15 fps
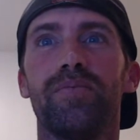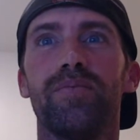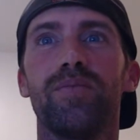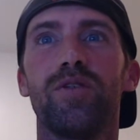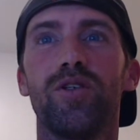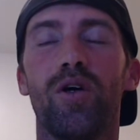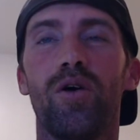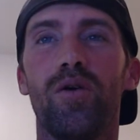
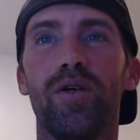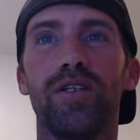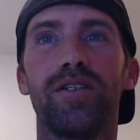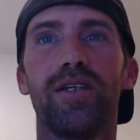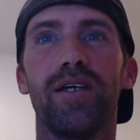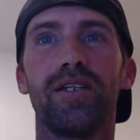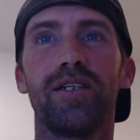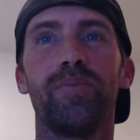So
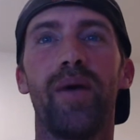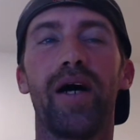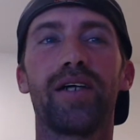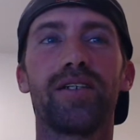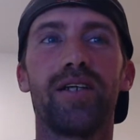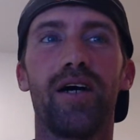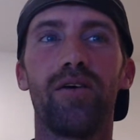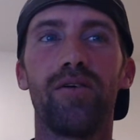it's
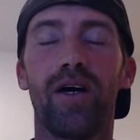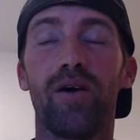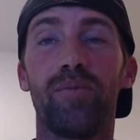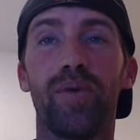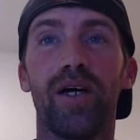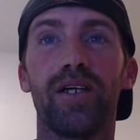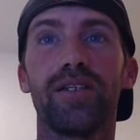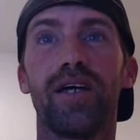maxed out now. It
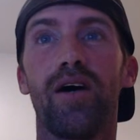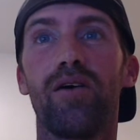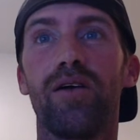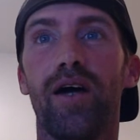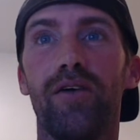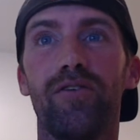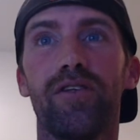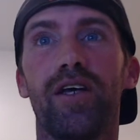pays out
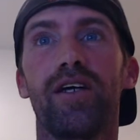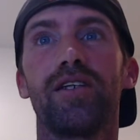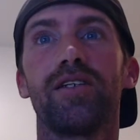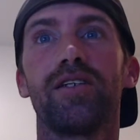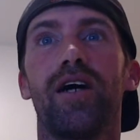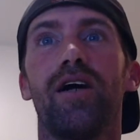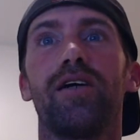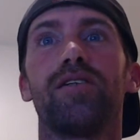everything it's
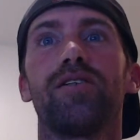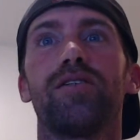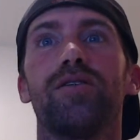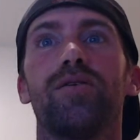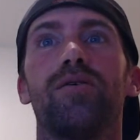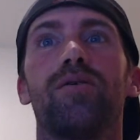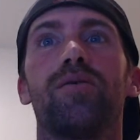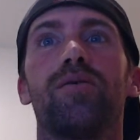got.
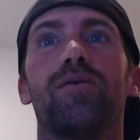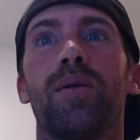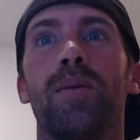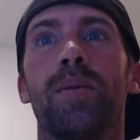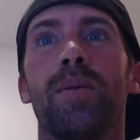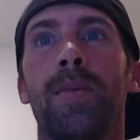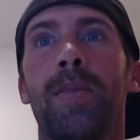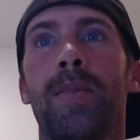So
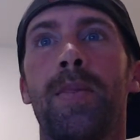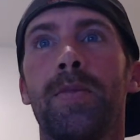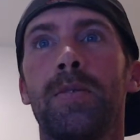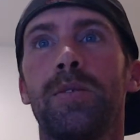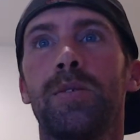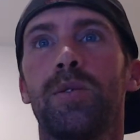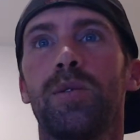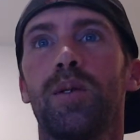
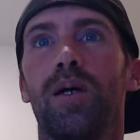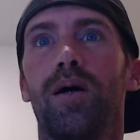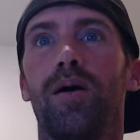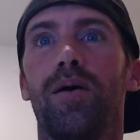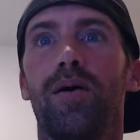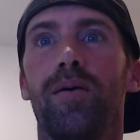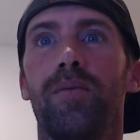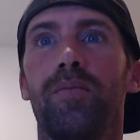
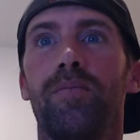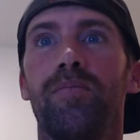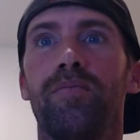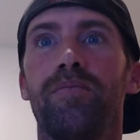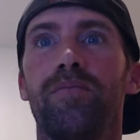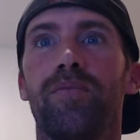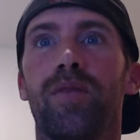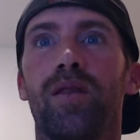
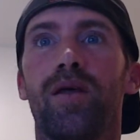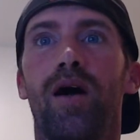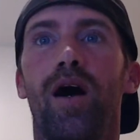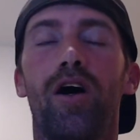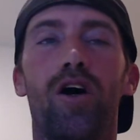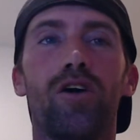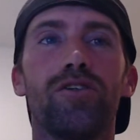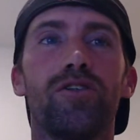I
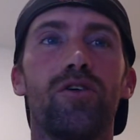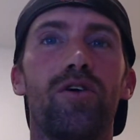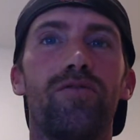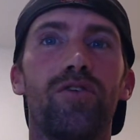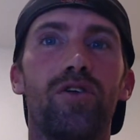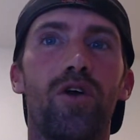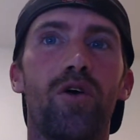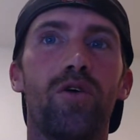also, if you
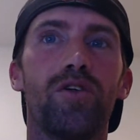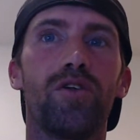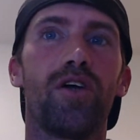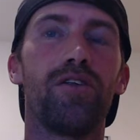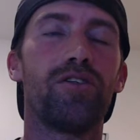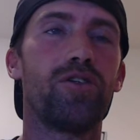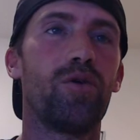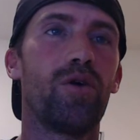noticed on
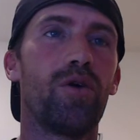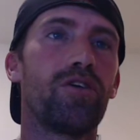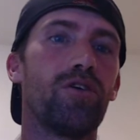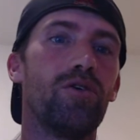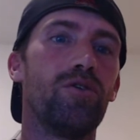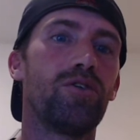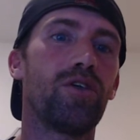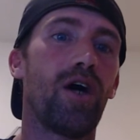the 200
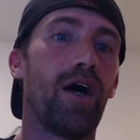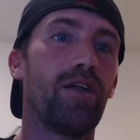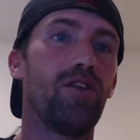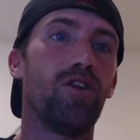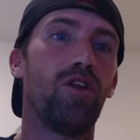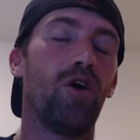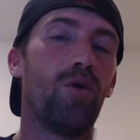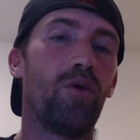huge, I
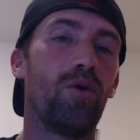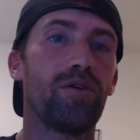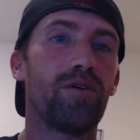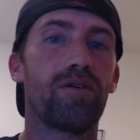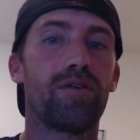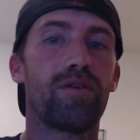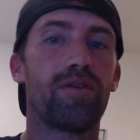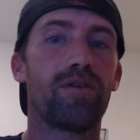
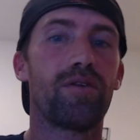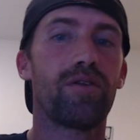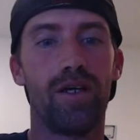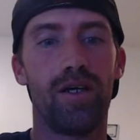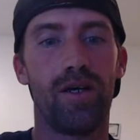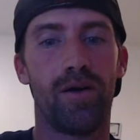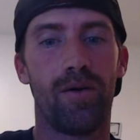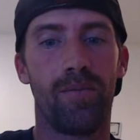lowered
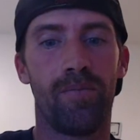the